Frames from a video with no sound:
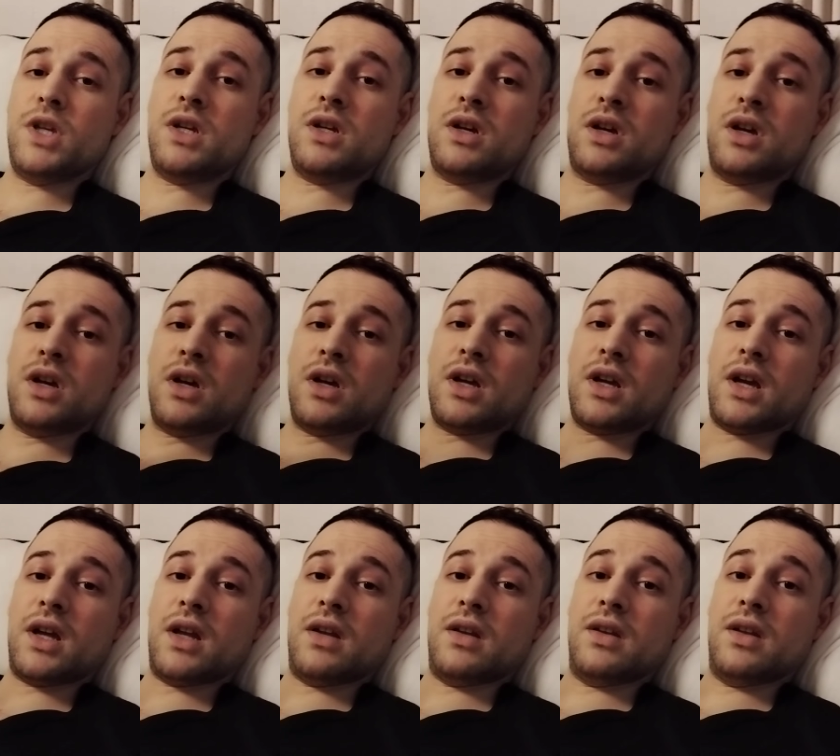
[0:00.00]
me,
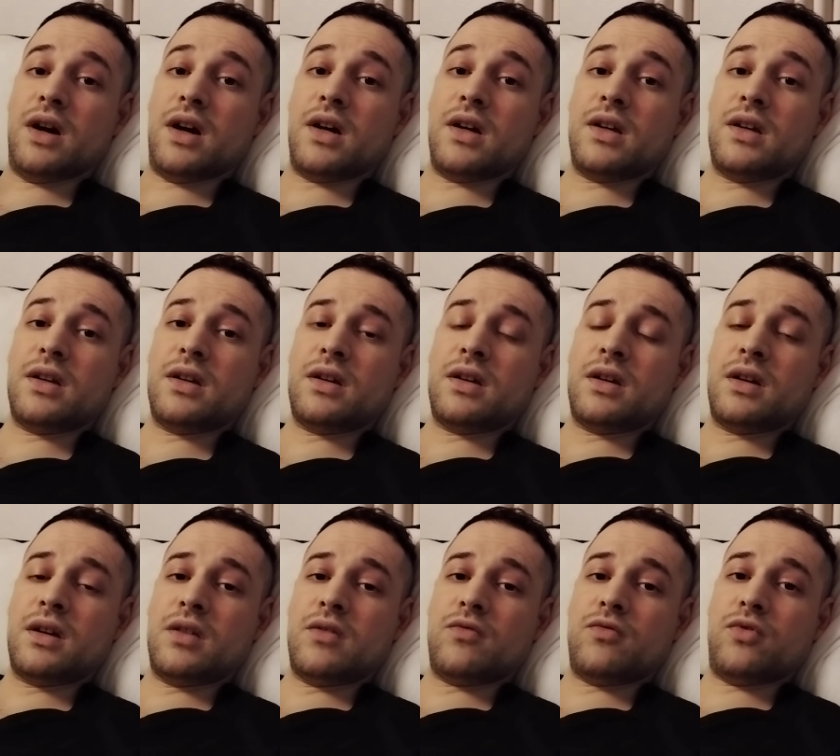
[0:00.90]
can die
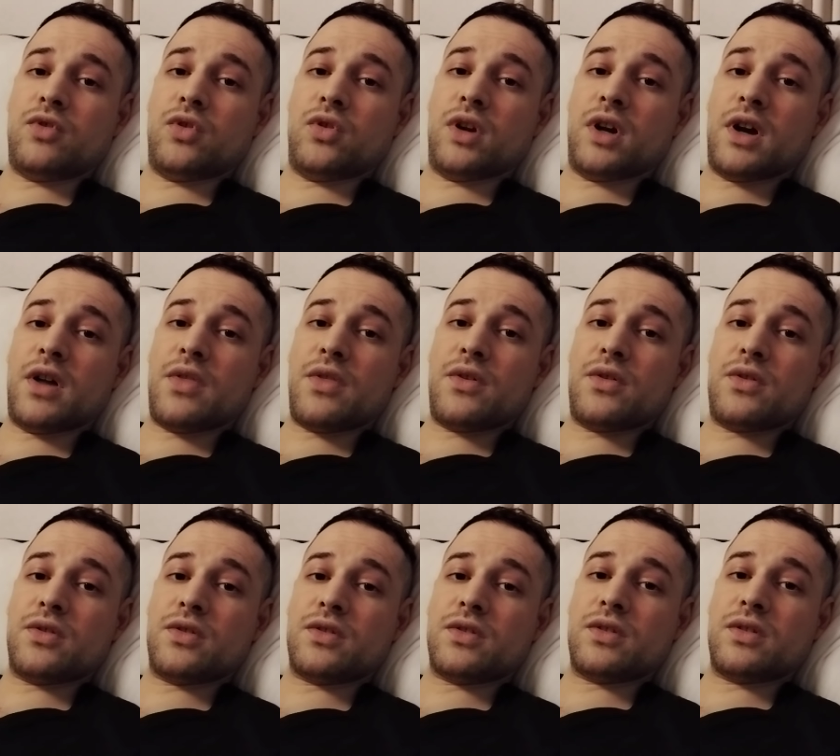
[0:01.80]
for
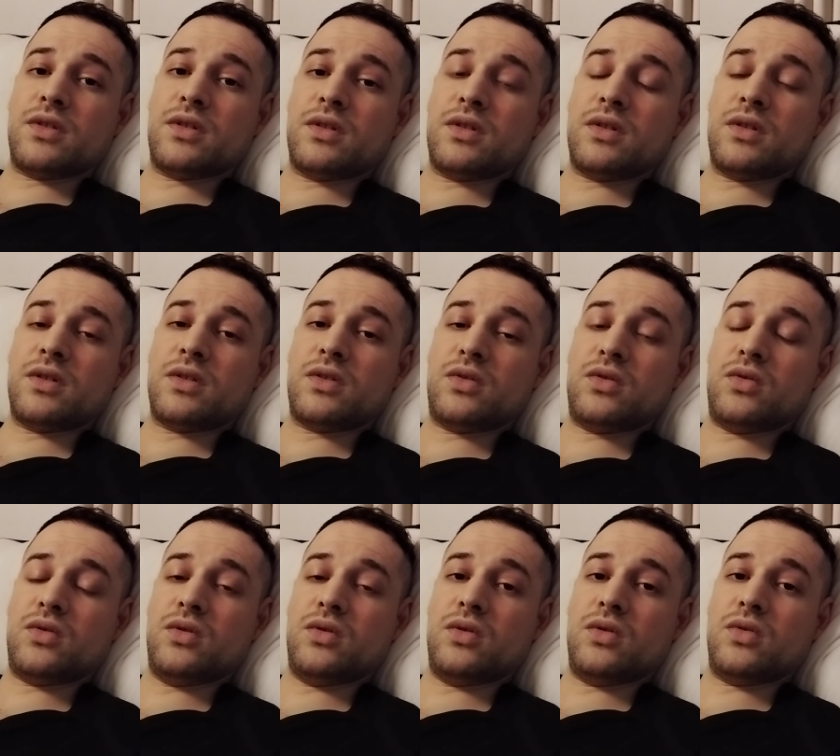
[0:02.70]
others
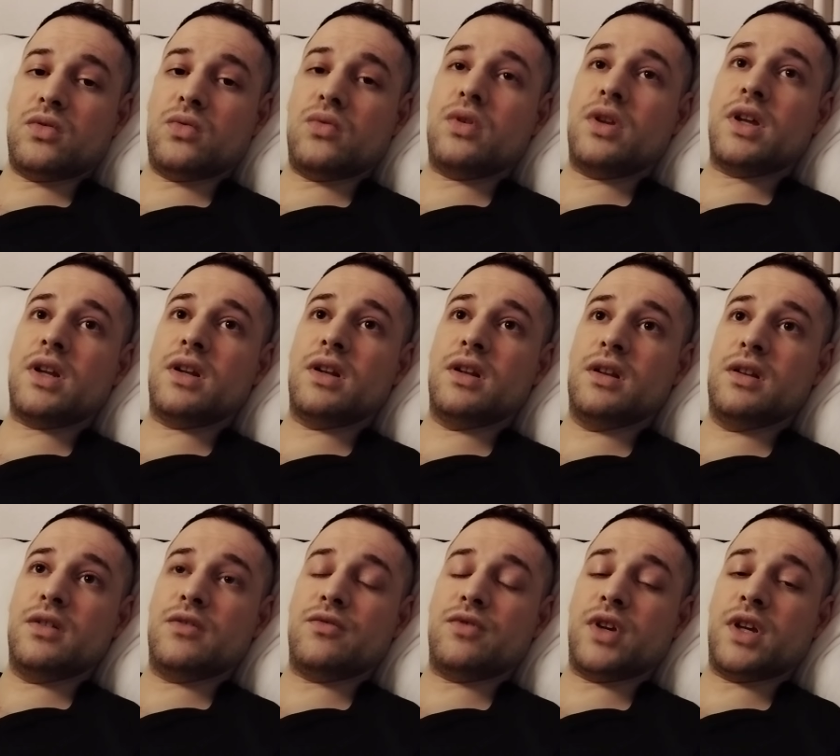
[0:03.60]
to then
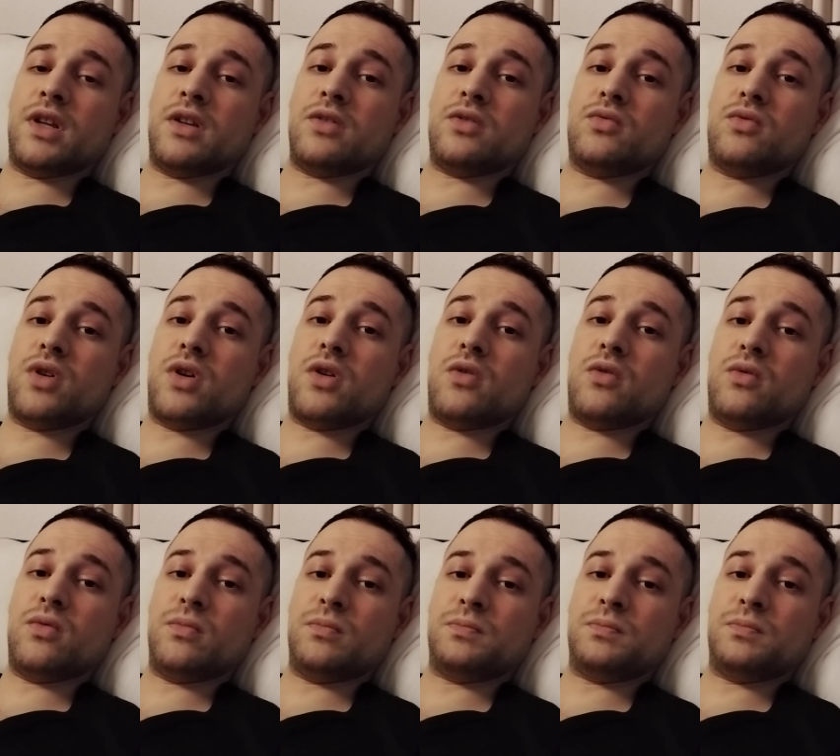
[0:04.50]
live and grow.